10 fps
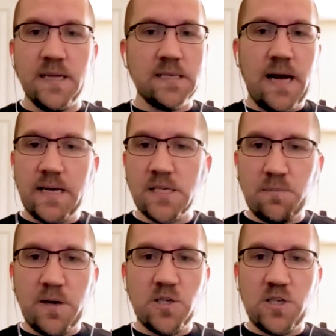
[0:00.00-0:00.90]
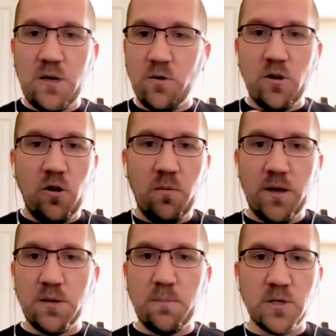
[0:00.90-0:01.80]
It's not a spreadsheet with a whole
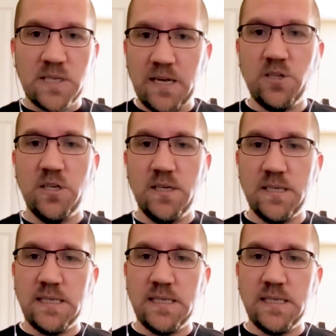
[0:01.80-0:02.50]
bunch of percentages.